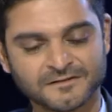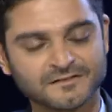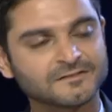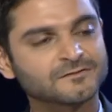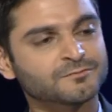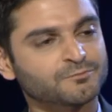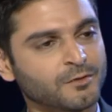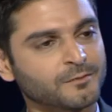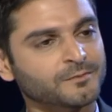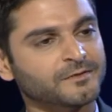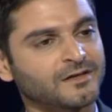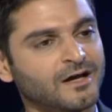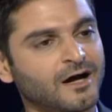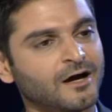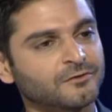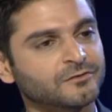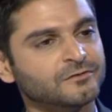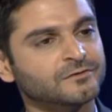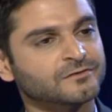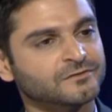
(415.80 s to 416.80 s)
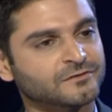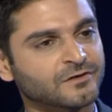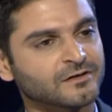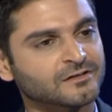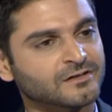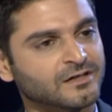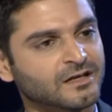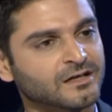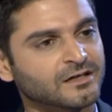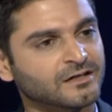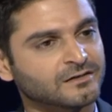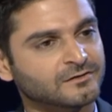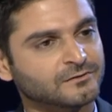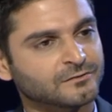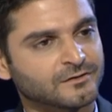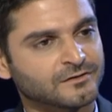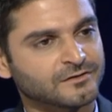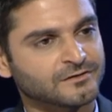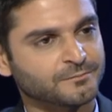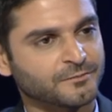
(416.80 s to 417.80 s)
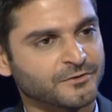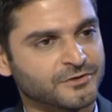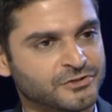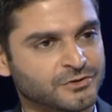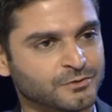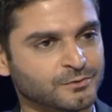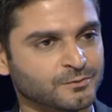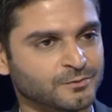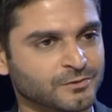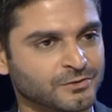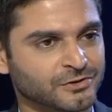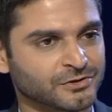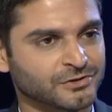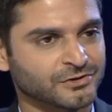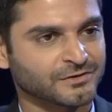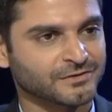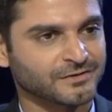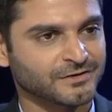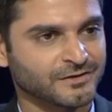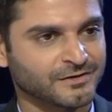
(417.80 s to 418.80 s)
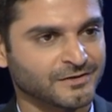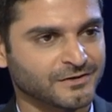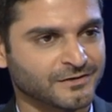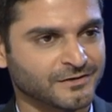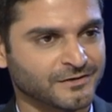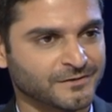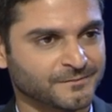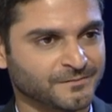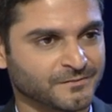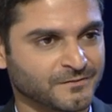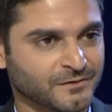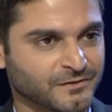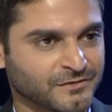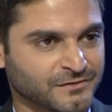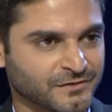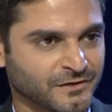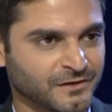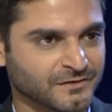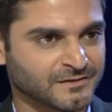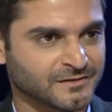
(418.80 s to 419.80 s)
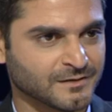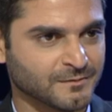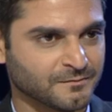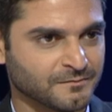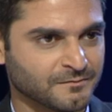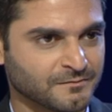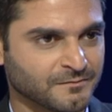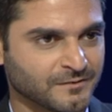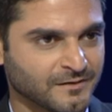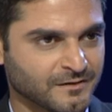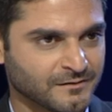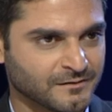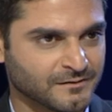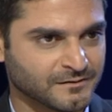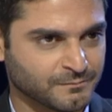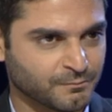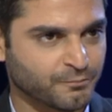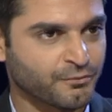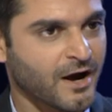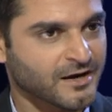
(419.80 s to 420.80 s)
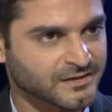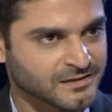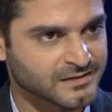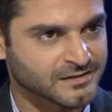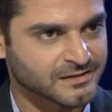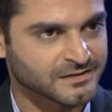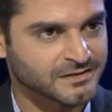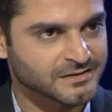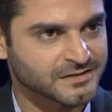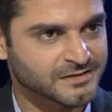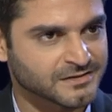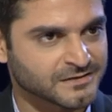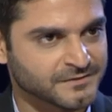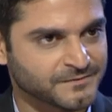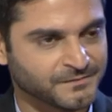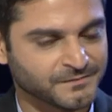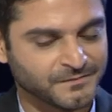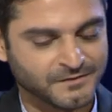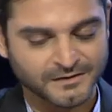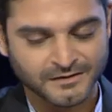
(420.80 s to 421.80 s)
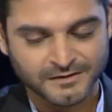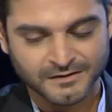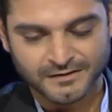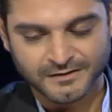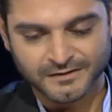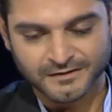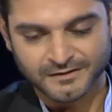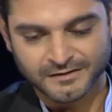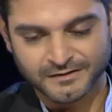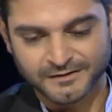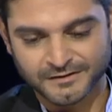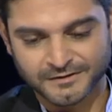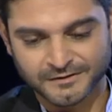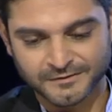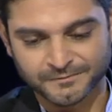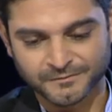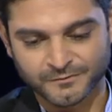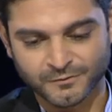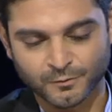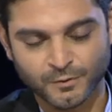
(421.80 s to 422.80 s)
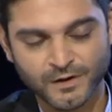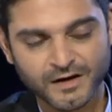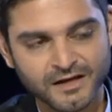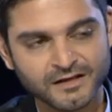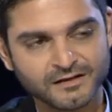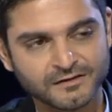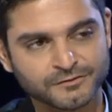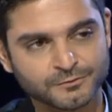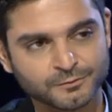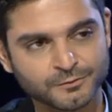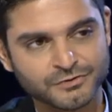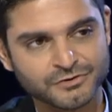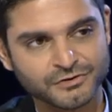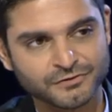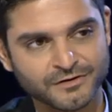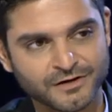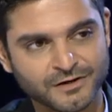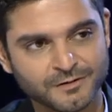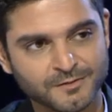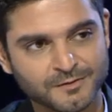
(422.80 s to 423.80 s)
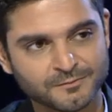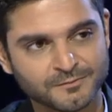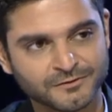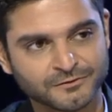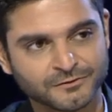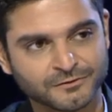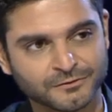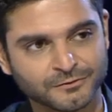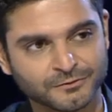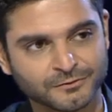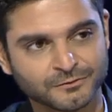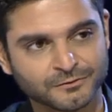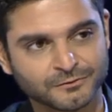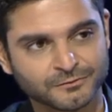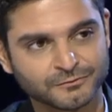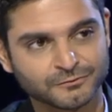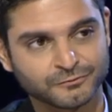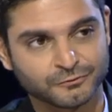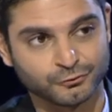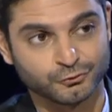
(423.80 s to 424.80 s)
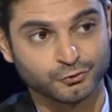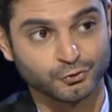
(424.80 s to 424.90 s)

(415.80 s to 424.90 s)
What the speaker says: is probably how you start getting into the spiritual world. You start some practices. What else would you recommend me to do